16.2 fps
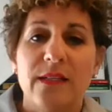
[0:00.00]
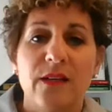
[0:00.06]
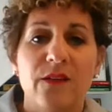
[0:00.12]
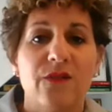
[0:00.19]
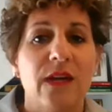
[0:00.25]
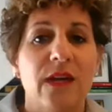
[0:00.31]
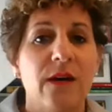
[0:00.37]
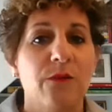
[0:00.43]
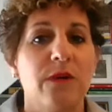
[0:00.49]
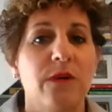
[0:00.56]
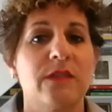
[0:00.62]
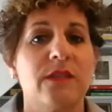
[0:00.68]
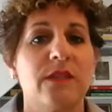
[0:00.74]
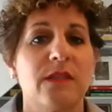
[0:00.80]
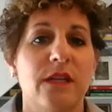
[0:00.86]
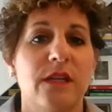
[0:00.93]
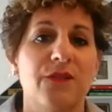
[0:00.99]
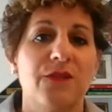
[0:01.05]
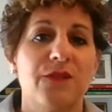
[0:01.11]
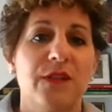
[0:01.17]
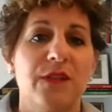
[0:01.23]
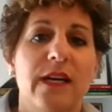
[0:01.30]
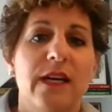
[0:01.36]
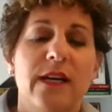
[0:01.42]
And if that wasn't
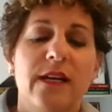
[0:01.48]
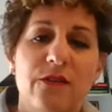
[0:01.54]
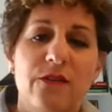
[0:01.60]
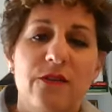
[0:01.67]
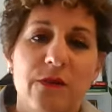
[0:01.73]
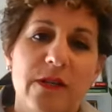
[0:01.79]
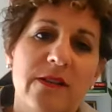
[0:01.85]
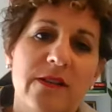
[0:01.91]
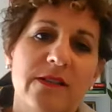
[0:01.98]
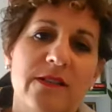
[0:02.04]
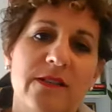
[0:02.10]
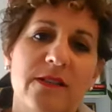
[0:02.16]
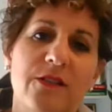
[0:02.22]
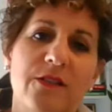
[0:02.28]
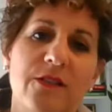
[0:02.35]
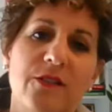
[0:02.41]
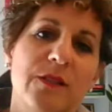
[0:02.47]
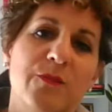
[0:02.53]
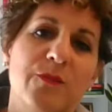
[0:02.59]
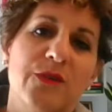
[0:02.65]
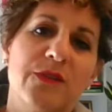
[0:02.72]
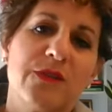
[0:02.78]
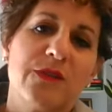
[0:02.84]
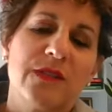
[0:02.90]
enough, his career has
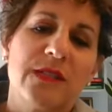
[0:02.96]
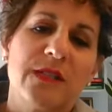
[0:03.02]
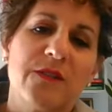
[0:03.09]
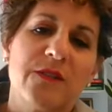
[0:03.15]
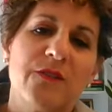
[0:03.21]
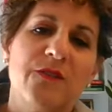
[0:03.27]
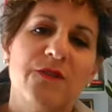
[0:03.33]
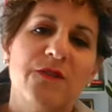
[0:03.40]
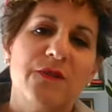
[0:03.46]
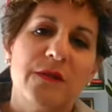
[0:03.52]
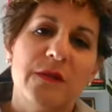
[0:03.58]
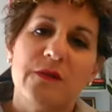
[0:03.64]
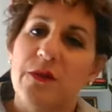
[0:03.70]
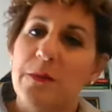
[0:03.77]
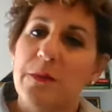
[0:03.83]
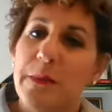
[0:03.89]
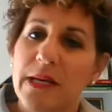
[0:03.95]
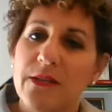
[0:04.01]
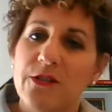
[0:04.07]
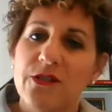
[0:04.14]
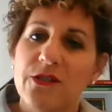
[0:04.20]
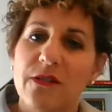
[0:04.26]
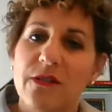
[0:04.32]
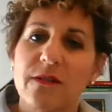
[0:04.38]
included producing for
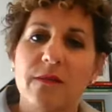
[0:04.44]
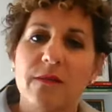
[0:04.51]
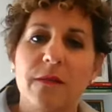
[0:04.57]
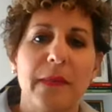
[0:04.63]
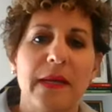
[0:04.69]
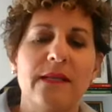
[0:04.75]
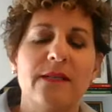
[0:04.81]
major